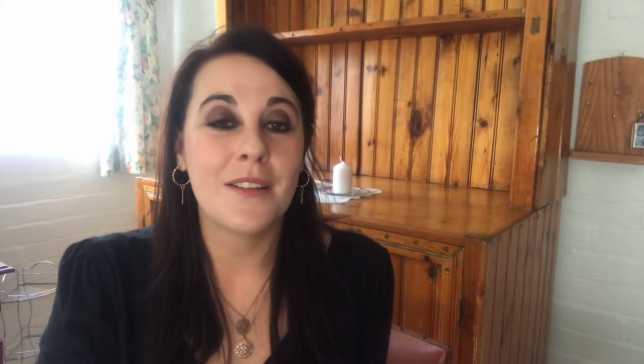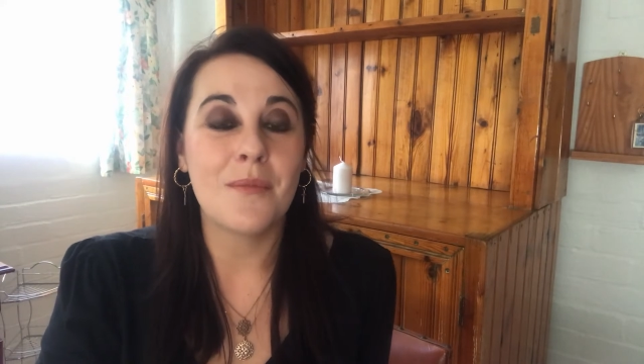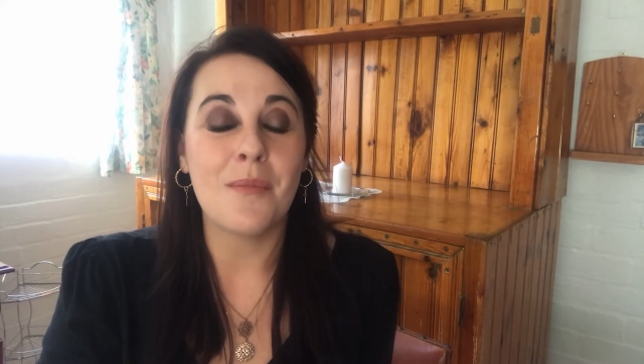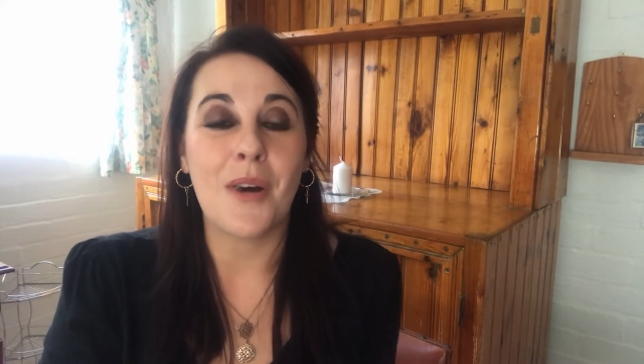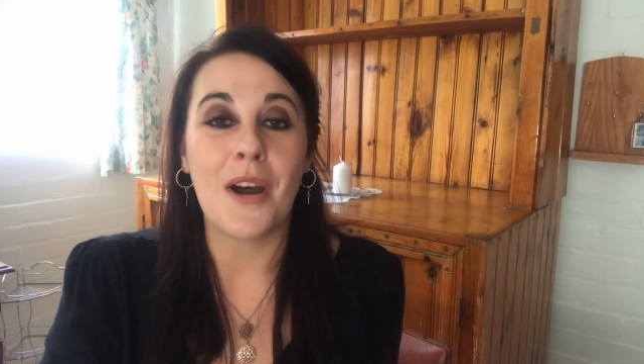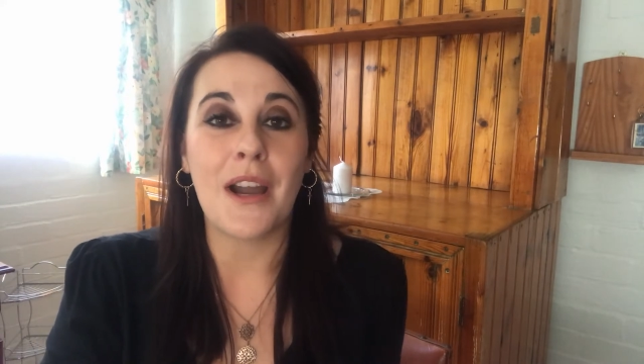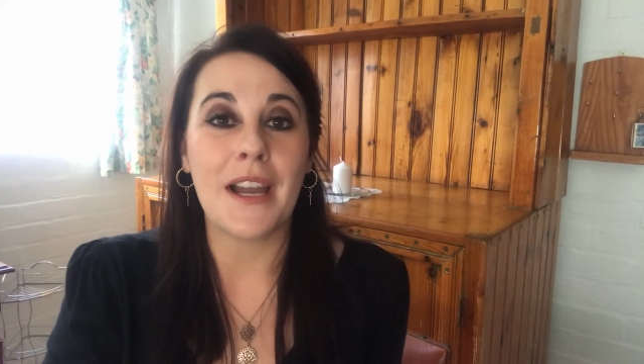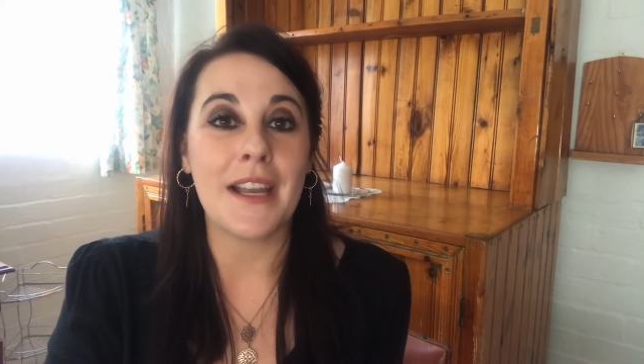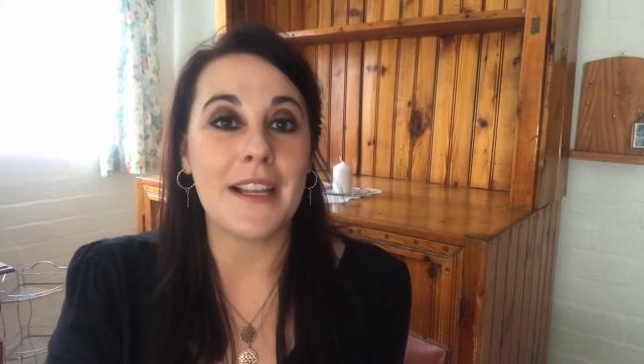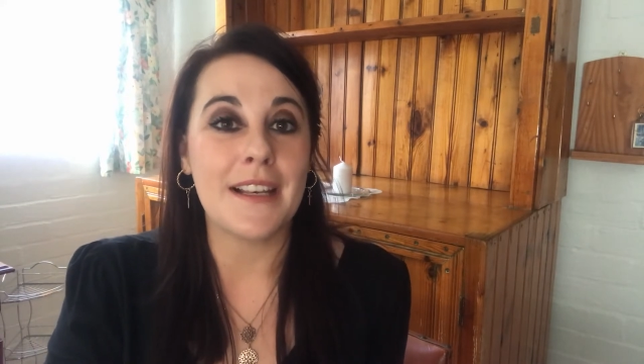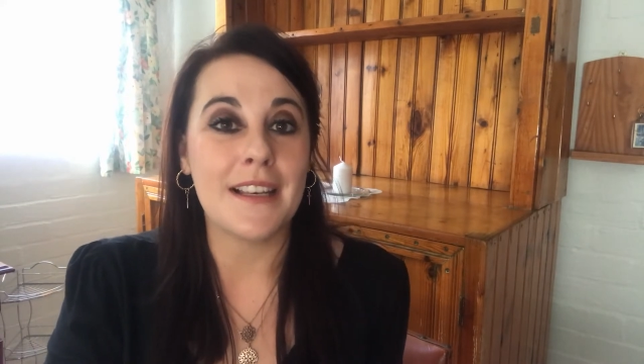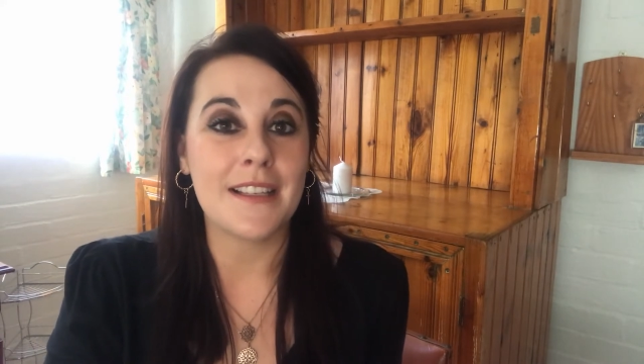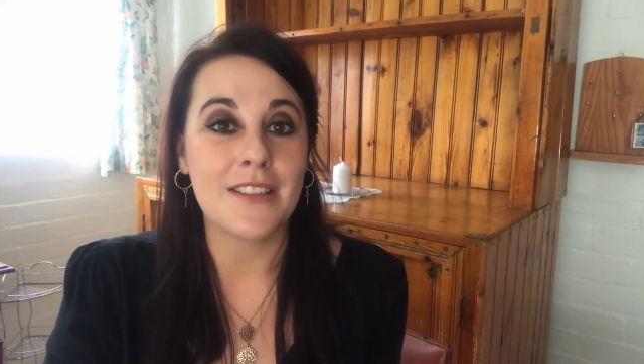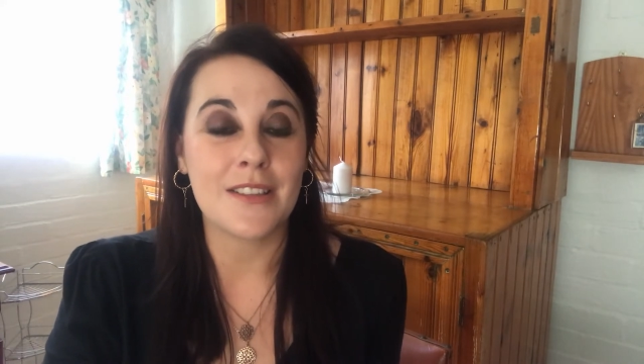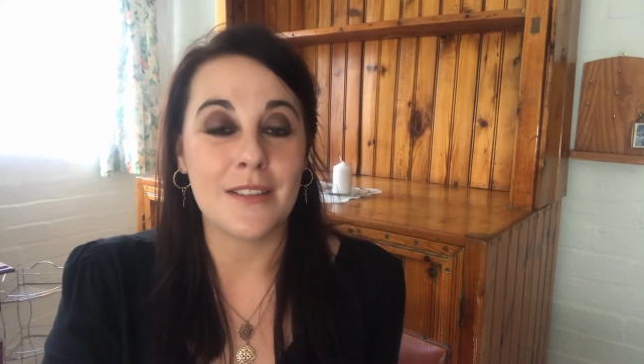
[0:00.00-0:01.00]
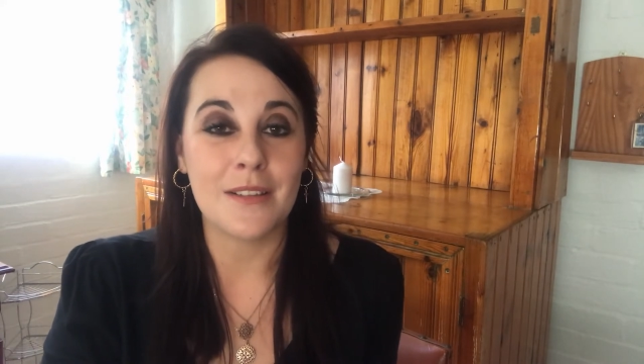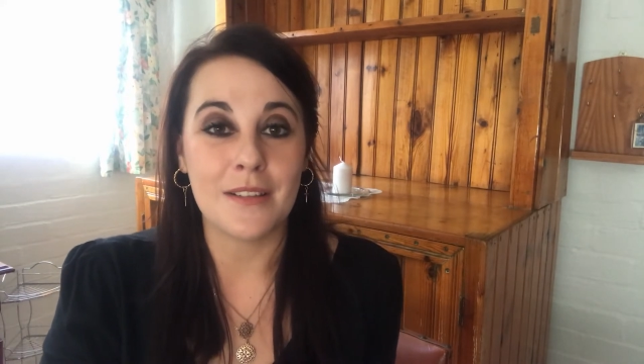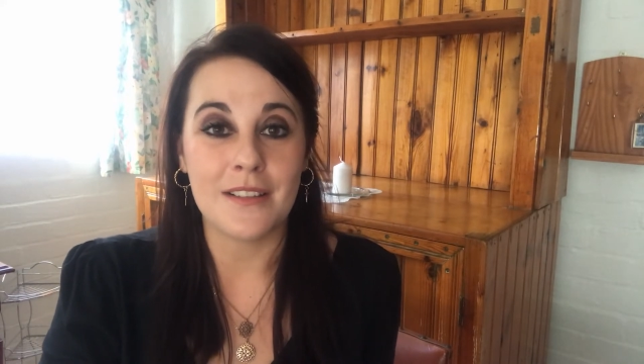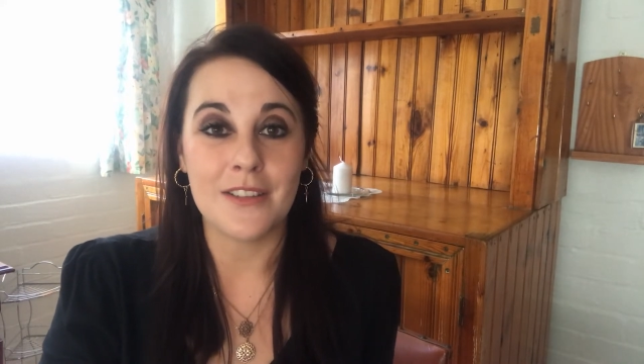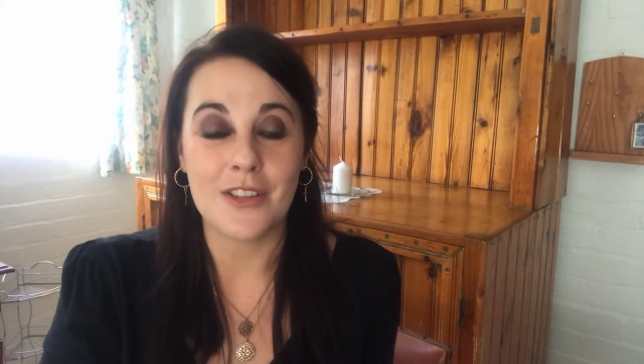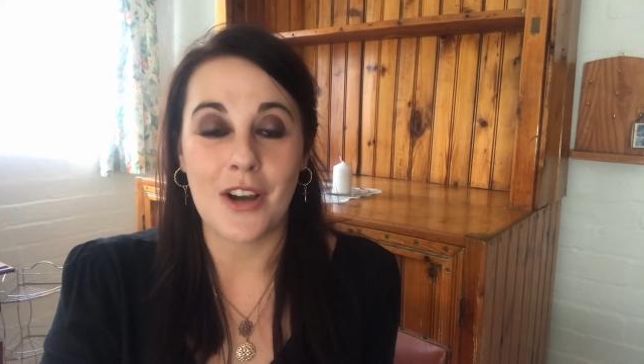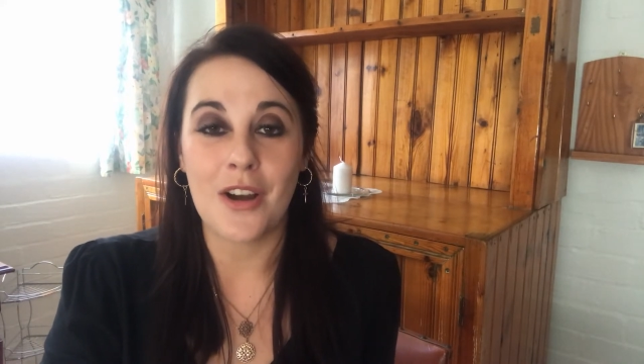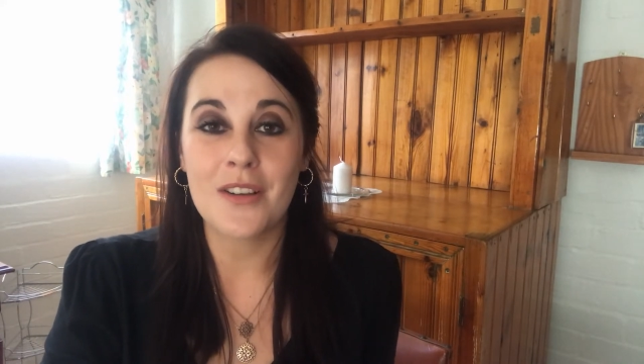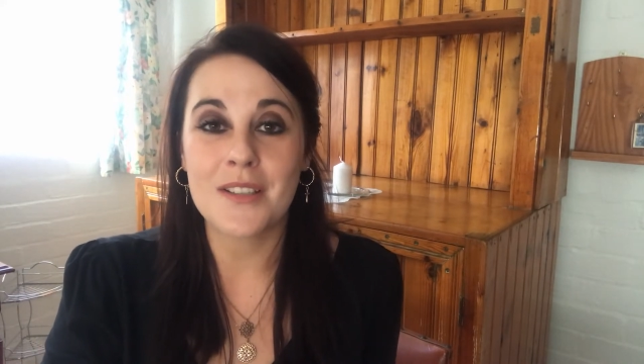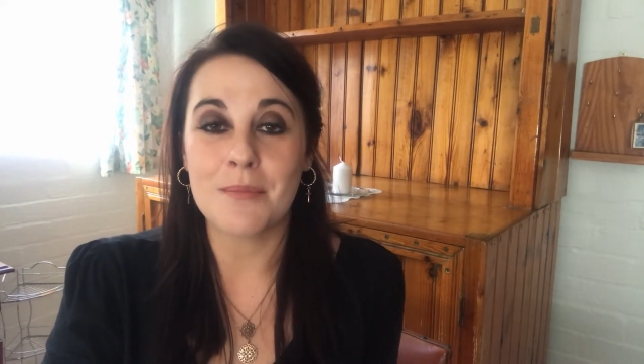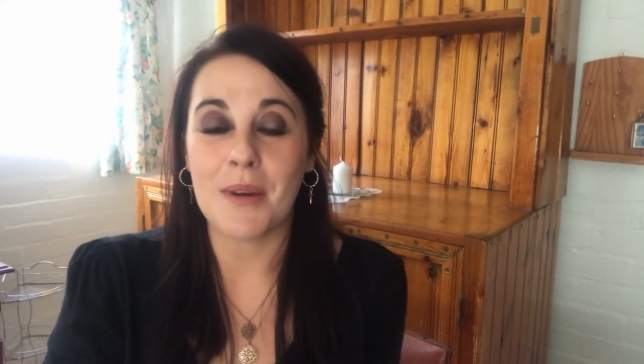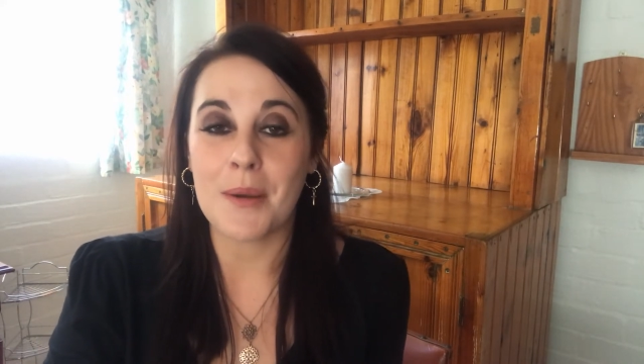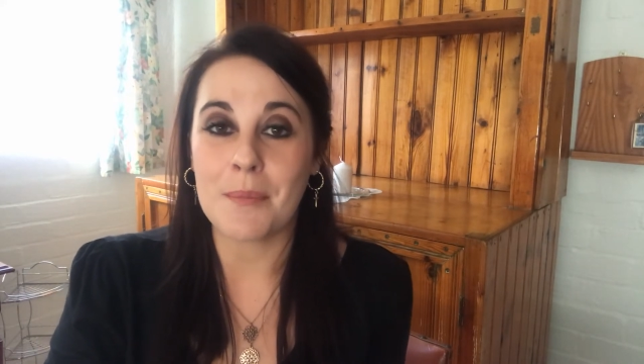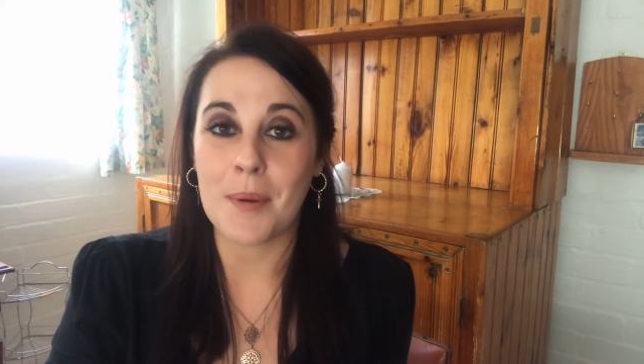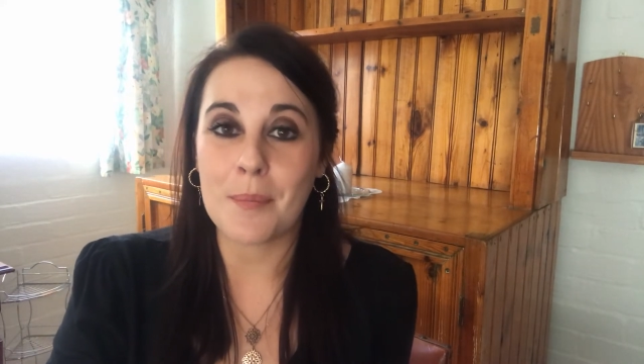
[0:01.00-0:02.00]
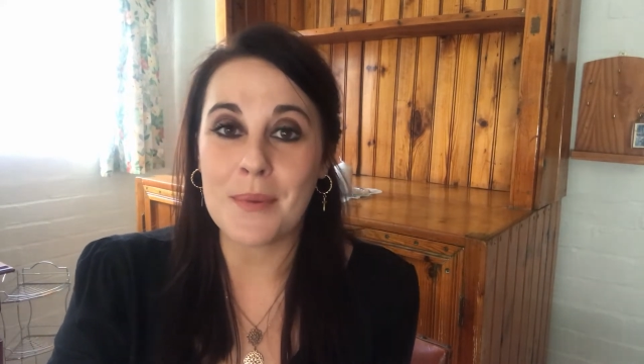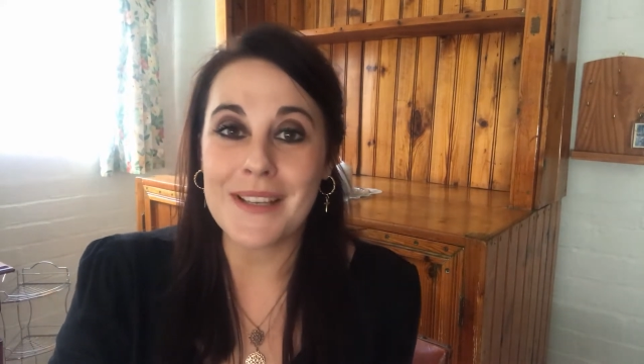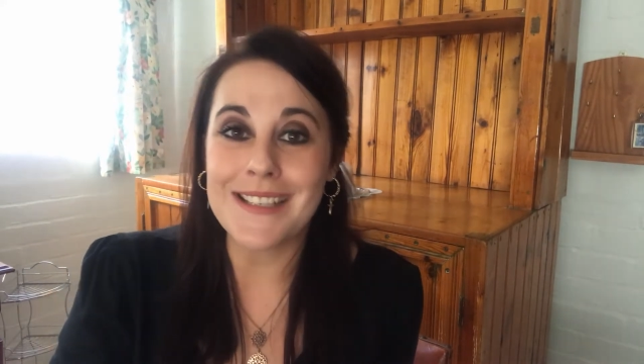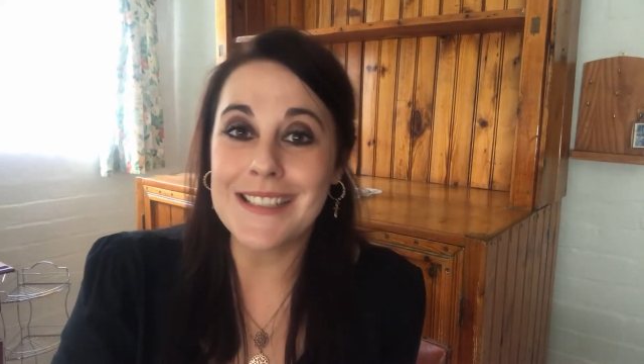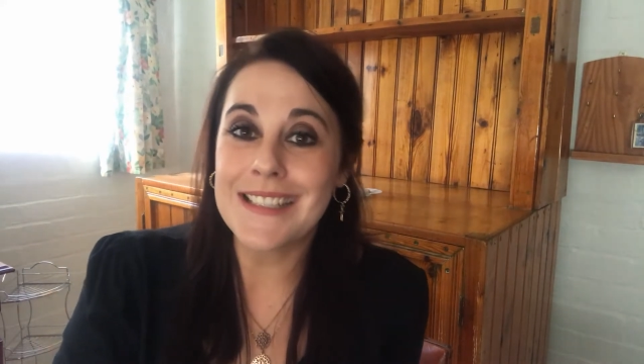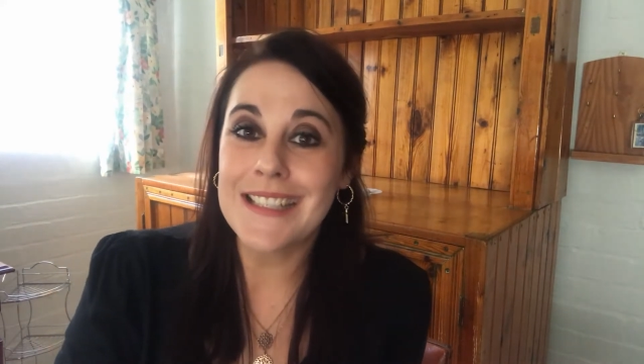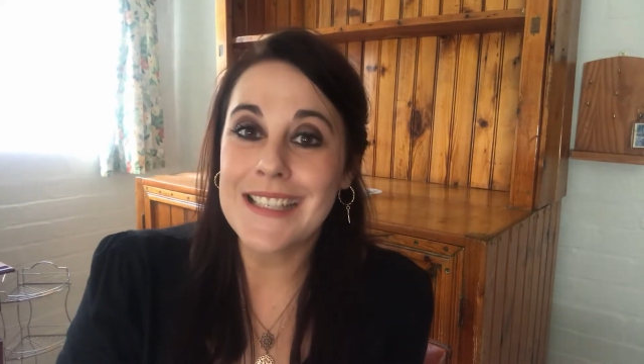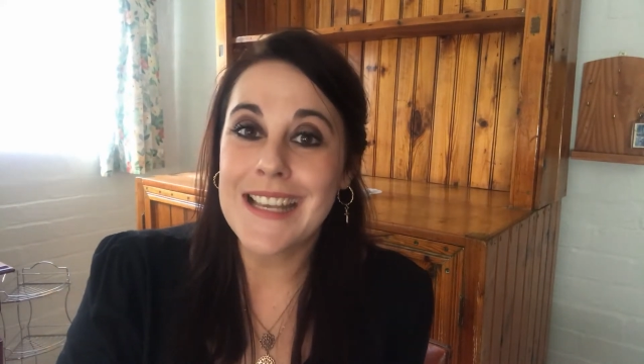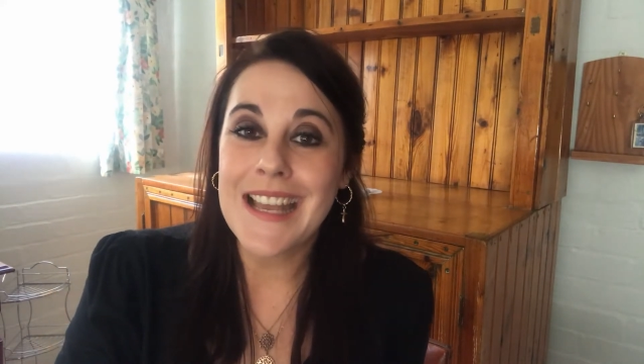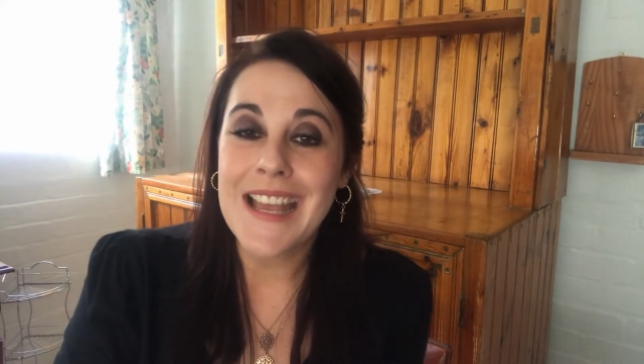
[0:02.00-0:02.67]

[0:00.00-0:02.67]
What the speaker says: my little dogs, my puppies,